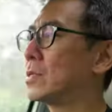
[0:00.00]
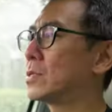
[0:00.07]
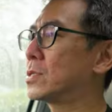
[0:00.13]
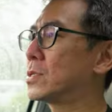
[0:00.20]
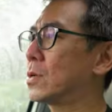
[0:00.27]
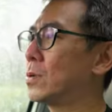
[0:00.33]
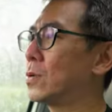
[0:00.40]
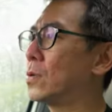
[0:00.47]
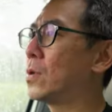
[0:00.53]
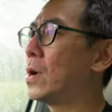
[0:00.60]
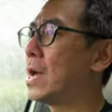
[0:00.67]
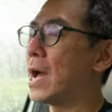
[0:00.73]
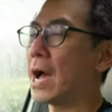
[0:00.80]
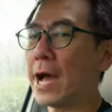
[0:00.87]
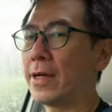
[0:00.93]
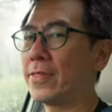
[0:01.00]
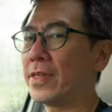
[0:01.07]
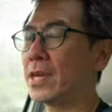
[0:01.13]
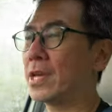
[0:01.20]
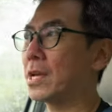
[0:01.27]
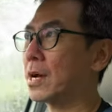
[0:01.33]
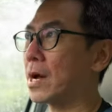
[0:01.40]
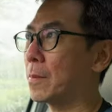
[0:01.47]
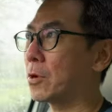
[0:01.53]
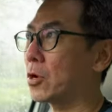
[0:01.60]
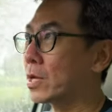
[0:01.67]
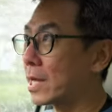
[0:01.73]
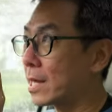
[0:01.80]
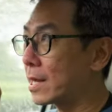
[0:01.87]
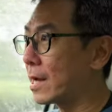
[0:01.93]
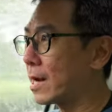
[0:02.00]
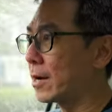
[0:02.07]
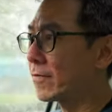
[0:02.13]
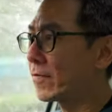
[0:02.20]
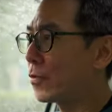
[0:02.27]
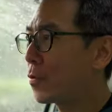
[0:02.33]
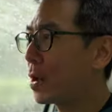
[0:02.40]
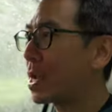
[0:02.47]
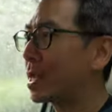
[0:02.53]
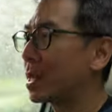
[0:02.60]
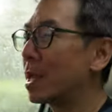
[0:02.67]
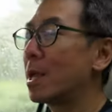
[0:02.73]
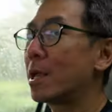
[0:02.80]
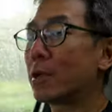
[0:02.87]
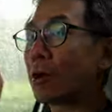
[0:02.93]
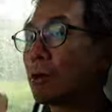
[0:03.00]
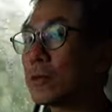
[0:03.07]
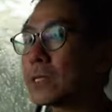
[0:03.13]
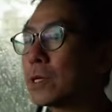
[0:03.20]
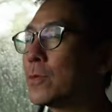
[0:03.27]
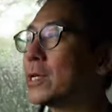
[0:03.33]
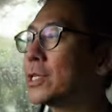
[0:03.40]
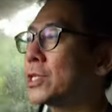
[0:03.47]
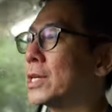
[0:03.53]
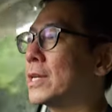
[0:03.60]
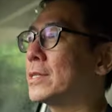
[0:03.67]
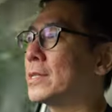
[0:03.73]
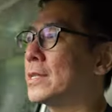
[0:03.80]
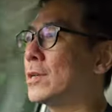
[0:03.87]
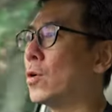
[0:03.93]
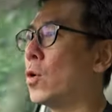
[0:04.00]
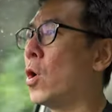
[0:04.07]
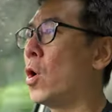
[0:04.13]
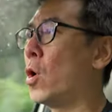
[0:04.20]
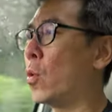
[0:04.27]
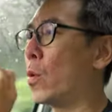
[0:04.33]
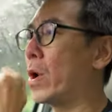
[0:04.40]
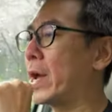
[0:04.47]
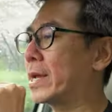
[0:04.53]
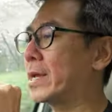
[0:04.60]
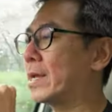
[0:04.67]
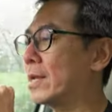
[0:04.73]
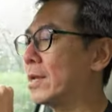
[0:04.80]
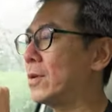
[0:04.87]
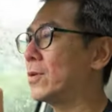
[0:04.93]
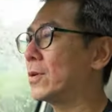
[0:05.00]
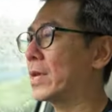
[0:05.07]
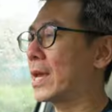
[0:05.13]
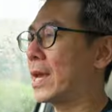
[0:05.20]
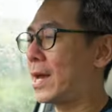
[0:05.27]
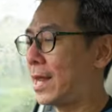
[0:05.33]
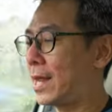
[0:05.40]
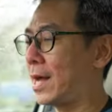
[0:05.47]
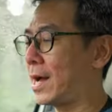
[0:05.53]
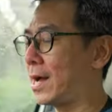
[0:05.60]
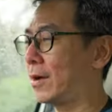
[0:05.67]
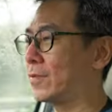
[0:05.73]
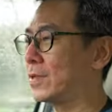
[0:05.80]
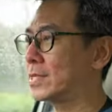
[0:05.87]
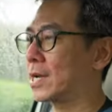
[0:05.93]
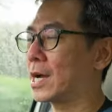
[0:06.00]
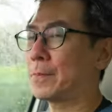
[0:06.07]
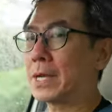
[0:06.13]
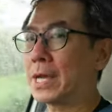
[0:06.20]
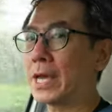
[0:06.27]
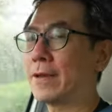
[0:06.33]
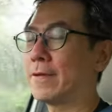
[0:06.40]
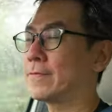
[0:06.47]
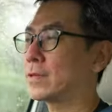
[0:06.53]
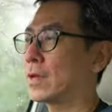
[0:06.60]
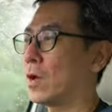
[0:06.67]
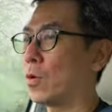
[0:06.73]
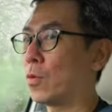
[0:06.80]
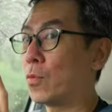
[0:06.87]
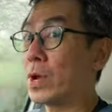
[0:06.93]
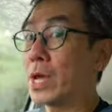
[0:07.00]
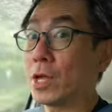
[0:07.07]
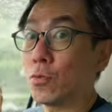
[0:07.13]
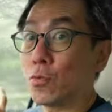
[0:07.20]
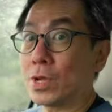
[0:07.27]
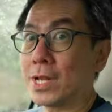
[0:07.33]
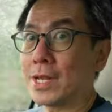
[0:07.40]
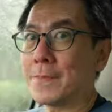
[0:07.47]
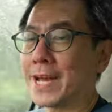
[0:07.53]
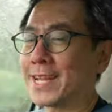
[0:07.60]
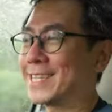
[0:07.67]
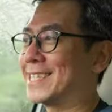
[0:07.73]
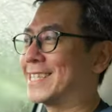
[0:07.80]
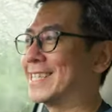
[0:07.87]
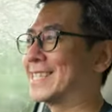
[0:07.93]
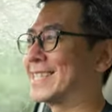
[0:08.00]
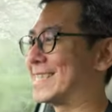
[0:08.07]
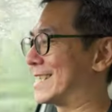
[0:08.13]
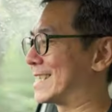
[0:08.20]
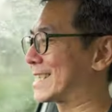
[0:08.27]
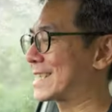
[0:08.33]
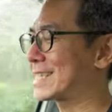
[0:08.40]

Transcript: So I think I'm gonna get out of the rain, go somewhere sheltered, where I can look at how this car behaves, where it really matters.